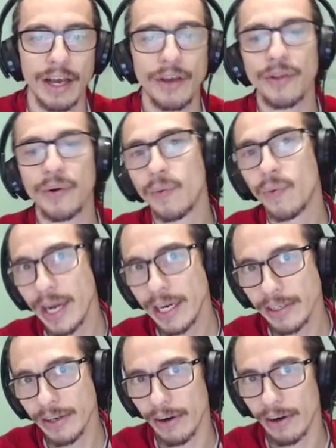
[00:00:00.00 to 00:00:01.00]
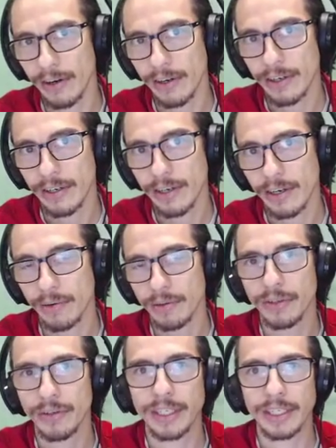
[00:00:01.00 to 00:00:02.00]
The red car was
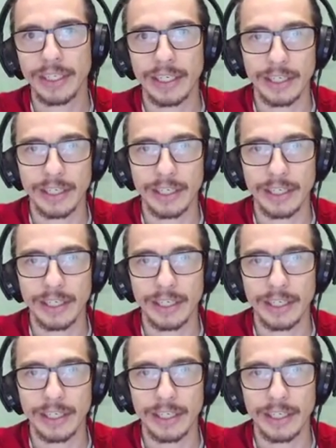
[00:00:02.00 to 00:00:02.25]
going